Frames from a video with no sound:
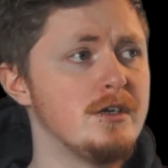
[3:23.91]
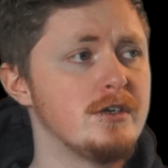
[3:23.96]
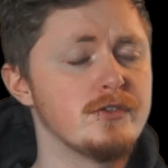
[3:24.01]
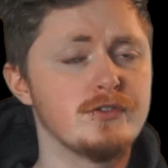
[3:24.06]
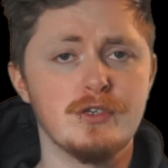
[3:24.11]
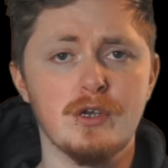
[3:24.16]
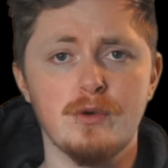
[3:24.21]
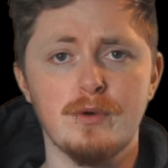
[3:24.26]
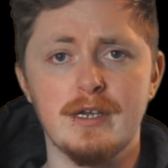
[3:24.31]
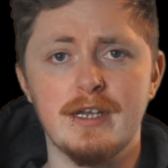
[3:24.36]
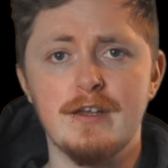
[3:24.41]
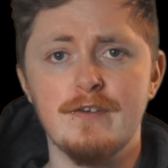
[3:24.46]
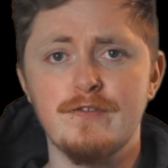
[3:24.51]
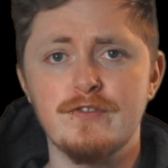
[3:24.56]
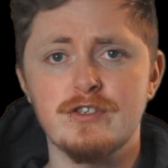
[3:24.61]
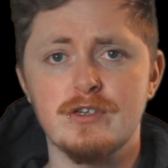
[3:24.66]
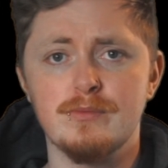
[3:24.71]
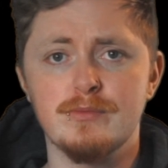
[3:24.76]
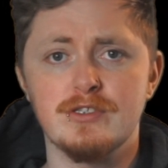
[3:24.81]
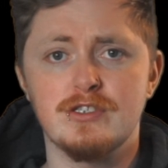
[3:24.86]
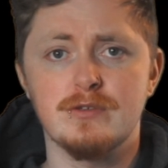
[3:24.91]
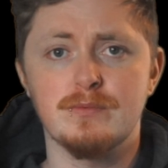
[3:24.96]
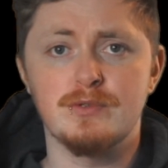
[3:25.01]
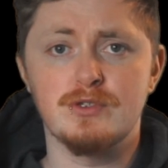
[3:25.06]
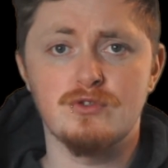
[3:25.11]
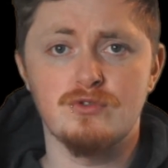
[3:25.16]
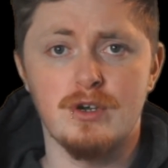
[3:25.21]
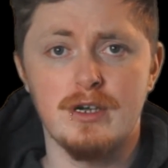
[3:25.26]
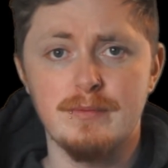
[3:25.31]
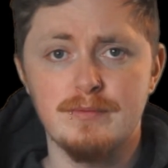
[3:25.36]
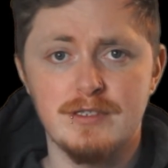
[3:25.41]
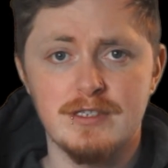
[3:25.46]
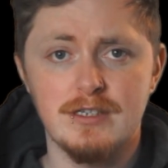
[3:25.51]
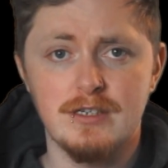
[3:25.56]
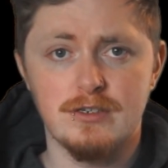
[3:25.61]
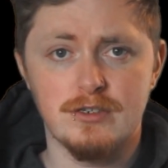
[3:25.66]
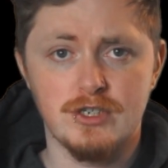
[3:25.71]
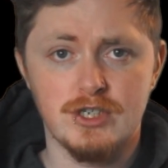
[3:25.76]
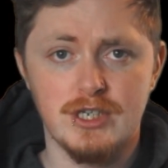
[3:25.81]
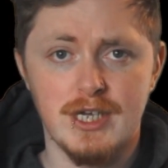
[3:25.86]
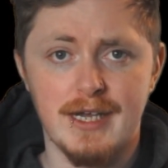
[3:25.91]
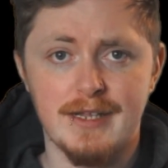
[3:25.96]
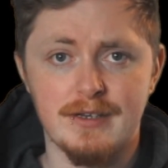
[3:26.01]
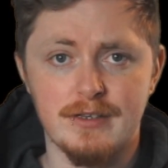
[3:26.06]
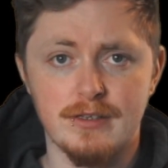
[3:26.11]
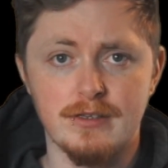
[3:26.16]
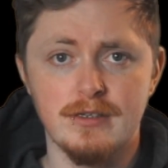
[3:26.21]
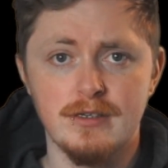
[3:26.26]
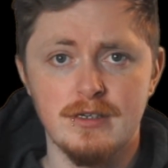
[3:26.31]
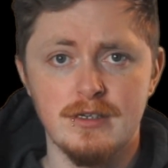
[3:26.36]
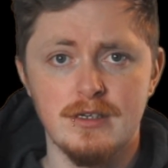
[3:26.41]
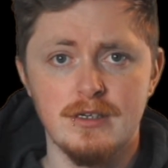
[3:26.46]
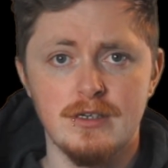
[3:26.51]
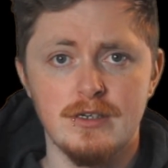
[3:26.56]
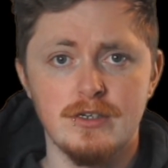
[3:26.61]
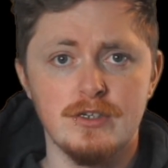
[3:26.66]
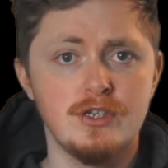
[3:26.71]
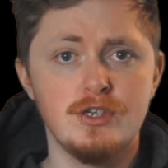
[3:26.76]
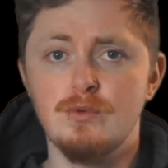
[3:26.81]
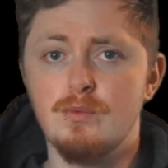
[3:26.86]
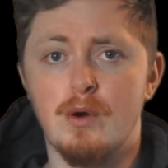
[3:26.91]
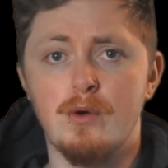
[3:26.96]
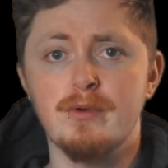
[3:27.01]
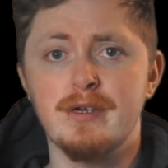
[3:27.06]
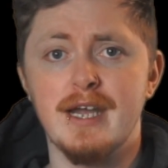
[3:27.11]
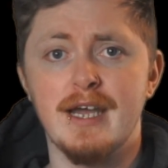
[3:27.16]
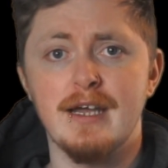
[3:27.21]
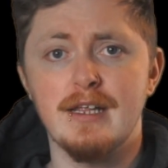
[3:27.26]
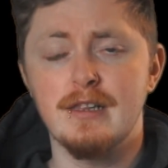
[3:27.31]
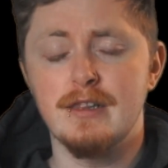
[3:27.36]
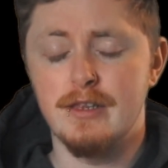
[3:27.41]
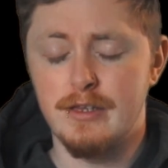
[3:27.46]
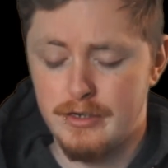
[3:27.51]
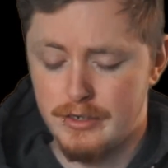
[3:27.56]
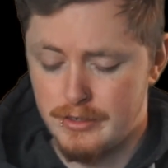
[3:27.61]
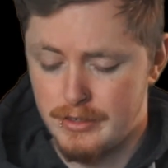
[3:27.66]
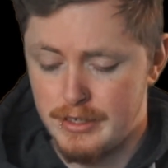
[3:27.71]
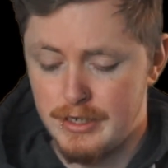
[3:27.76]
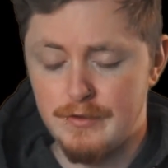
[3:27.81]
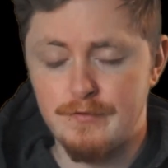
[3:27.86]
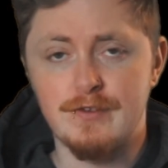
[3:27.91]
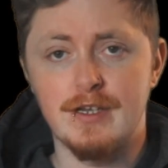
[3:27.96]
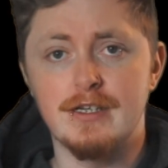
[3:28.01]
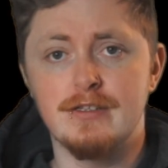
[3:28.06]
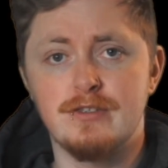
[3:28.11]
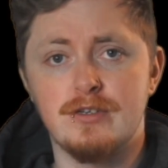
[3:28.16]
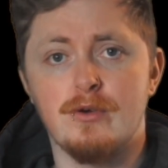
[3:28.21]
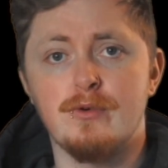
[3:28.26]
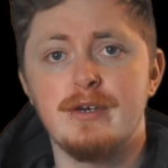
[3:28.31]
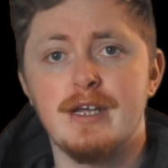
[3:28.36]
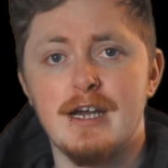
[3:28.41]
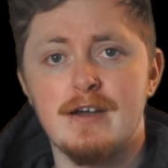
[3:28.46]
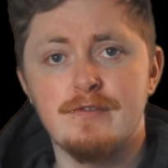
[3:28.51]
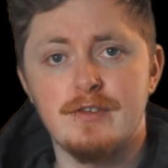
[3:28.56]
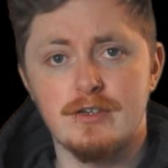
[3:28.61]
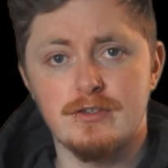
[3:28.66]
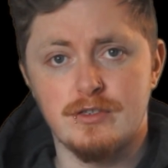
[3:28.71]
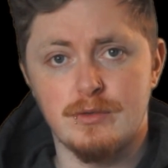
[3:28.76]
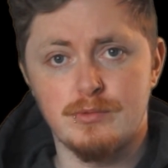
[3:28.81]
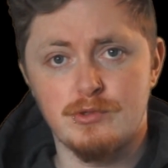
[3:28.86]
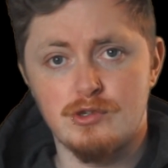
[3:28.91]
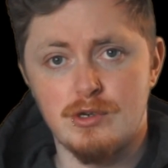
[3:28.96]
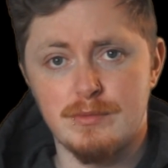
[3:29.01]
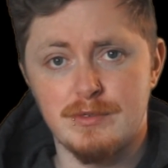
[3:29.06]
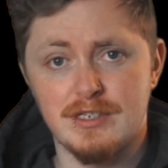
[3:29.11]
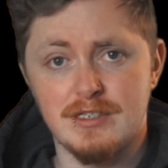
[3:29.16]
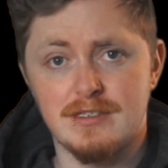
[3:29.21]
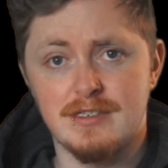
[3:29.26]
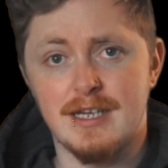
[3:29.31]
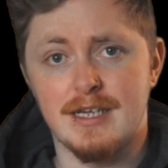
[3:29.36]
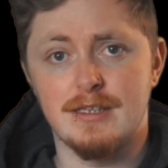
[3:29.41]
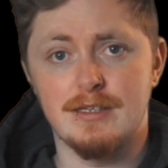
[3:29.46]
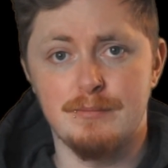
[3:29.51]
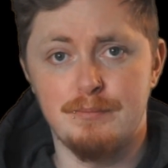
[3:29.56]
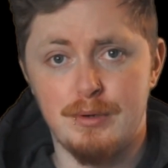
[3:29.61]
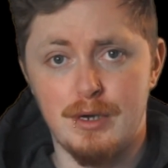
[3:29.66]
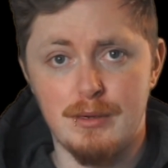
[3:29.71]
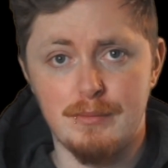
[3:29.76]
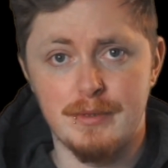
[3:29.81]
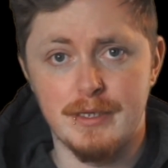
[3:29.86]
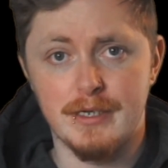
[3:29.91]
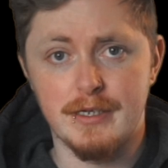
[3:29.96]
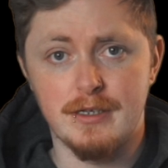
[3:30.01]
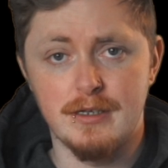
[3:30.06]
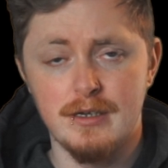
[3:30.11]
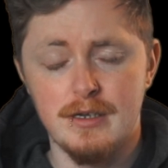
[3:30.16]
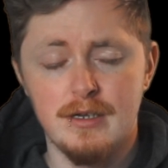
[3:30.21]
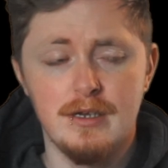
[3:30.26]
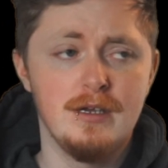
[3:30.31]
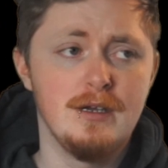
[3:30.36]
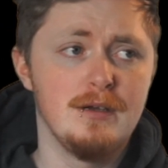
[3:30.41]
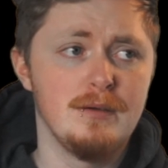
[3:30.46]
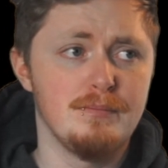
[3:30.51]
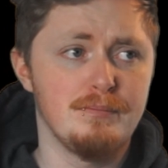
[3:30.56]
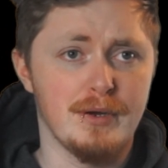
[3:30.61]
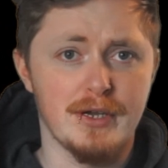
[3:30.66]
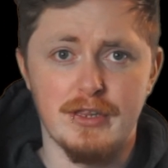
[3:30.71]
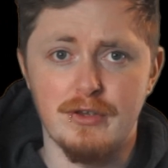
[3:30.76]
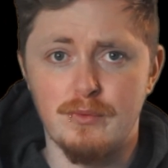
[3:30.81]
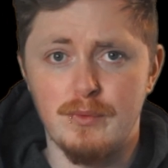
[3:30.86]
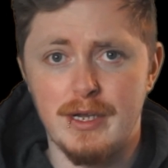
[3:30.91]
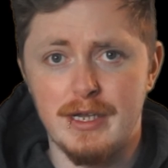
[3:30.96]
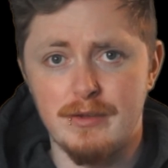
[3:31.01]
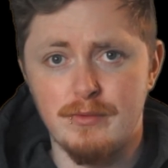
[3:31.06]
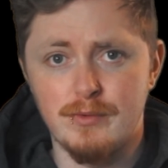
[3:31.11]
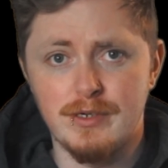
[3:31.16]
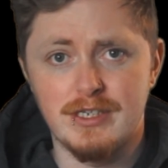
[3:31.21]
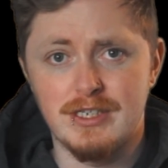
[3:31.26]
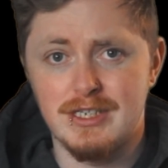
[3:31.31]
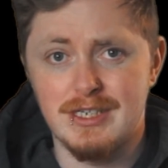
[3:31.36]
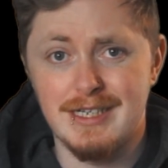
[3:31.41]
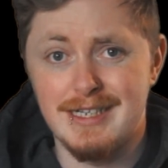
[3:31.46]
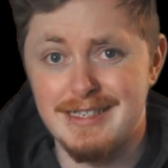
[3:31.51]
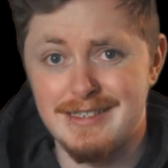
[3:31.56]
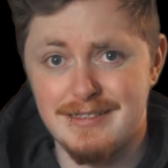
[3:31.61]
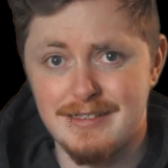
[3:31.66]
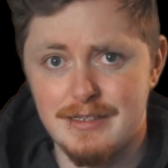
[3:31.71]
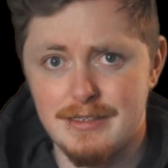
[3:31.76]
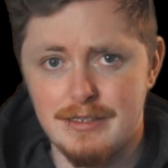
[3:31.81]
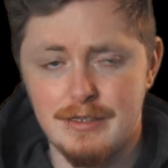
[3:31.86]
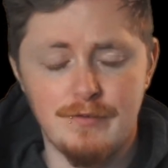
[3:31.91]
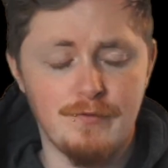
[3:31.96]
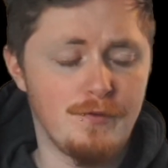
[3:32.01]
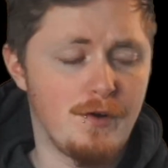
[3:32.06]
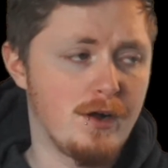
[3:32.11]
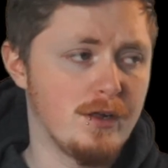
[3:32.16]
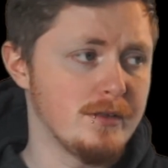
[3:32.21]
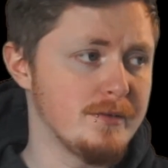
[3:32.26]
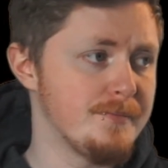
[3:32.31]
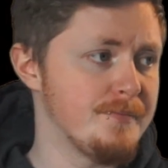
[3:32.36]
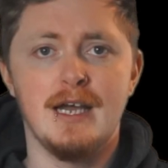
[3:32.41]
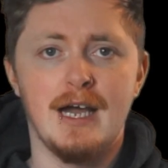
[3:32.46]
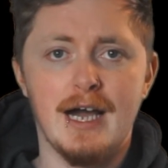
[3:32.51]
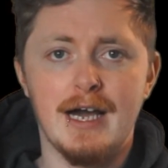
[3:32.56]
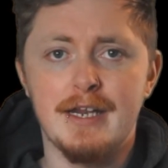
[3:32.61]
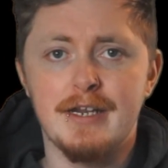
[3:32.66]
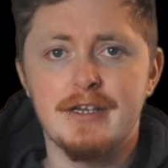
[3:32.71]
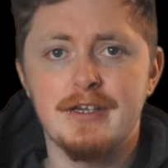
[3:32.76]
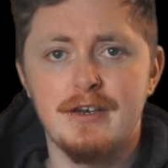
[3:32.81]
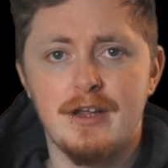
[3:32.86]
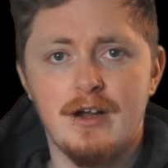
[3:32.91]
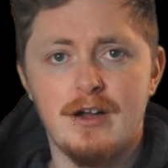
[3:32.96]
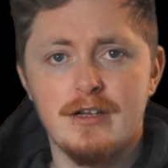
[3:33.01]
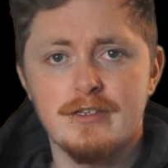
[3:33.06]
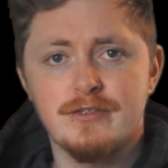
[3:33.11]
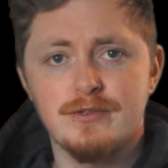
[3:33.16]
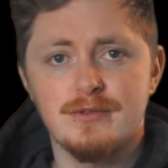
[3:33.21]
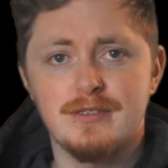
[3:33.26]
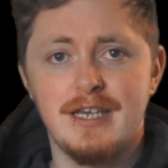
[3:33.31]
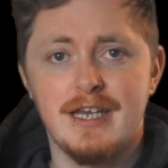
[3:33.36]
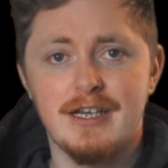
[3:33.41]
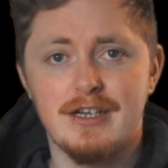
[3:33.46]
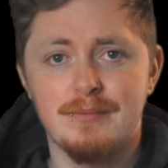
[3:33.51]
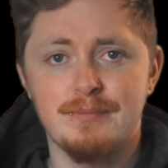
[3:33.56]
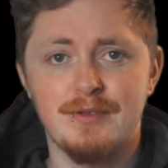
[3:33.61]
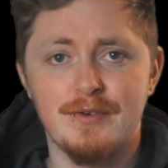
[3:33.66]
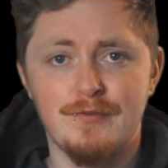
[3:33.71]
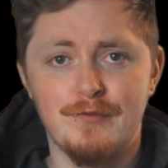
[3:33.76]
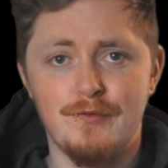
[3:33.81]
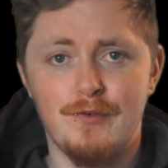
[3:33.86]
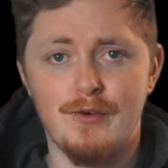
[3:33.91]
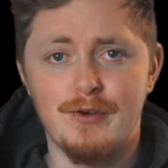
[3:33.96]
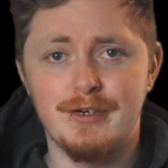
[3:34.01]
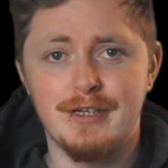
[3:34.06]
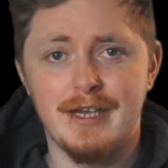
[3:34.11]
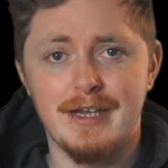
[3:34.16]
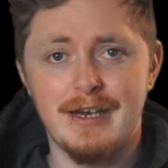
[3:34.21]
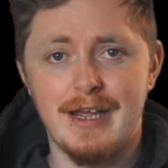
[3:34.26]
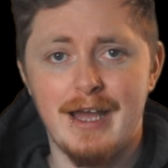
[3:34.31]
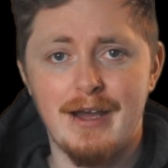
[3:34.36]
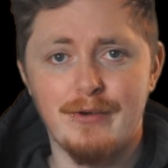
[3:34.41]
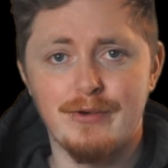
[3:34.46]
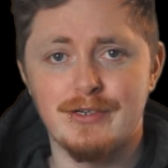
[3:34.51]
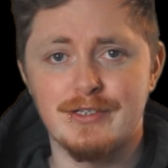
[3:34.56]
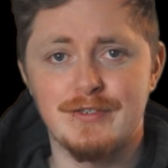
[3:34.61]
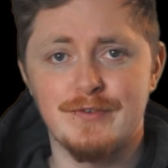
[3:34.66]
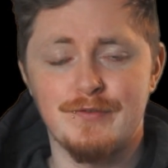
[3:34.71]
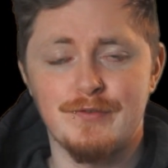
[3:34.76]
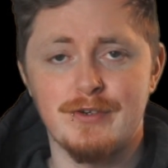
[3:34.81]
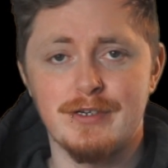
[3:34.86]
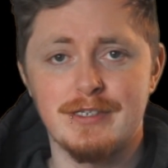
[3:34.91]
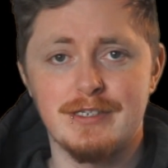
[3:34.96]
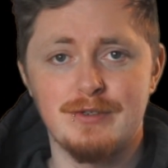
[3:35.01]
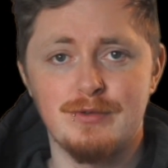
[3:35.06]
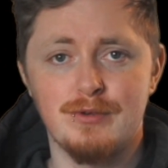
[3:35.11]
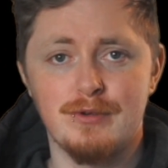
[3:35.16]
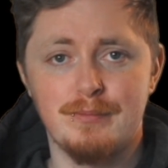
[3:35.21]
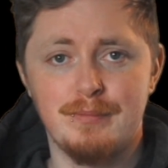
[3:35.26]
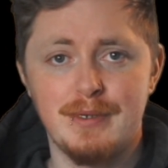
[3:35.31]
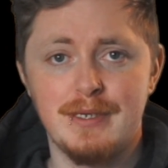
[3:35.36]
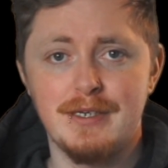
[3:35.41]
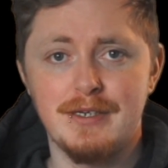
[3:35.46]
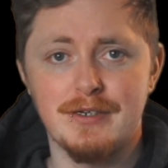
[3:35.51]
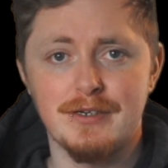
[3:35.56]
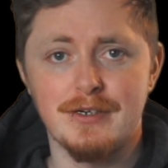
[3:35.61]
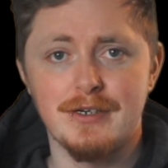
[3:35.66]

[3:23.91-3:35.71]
So if someone subscribes to your channel, you won't get an alert if they don't have their subscription set to public, by the way, which isn't the default. And it can also take up to 48 hours for it to appear.